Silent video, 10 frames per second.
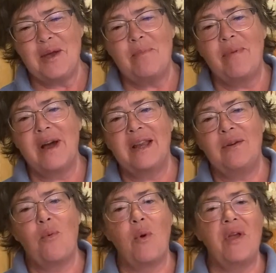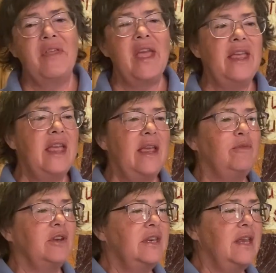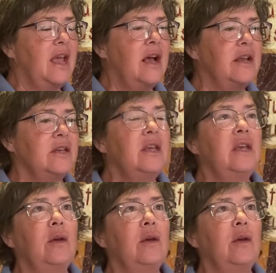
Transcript: But when they came to see us,